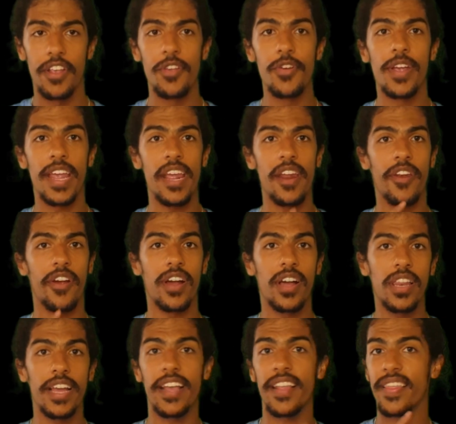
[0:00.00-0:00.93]
You can either
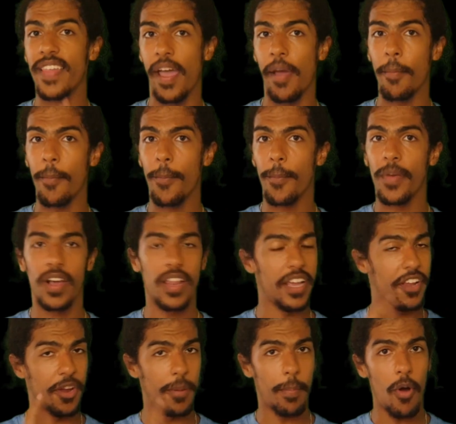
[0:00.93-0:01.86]
click them,
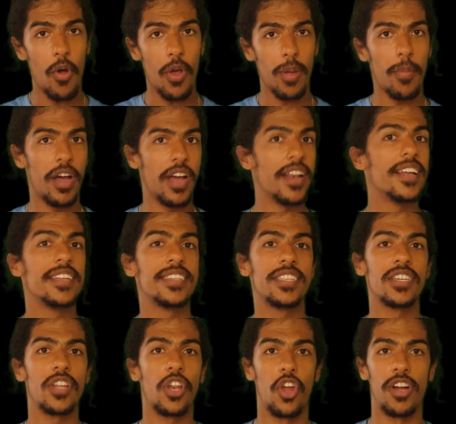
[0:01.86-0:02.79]
click your Pokemon
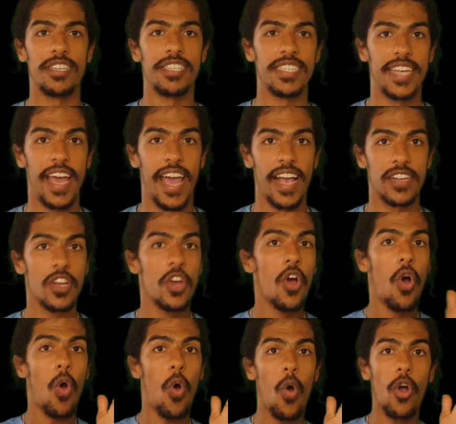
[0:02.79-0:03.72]
to launch attacks,
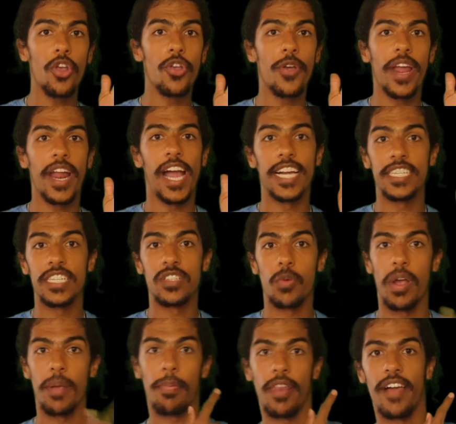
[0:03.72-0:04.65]
or you can actually
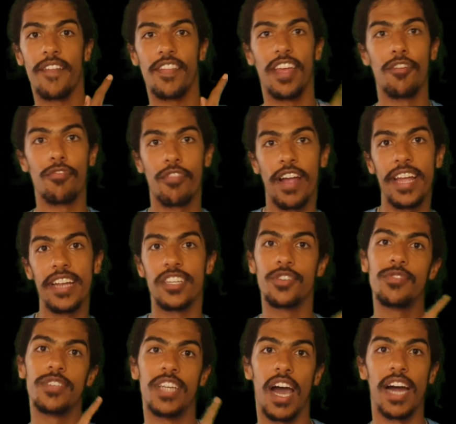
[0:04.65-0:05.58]
swipe left and right
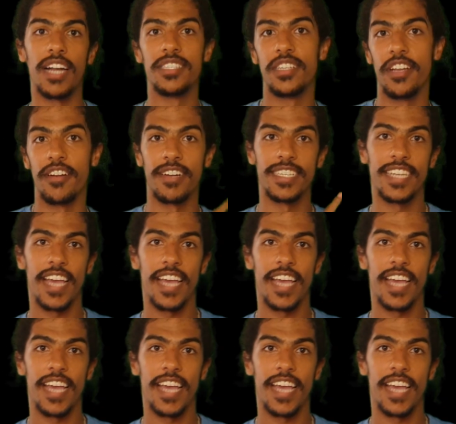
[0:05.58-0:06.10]
to dodge their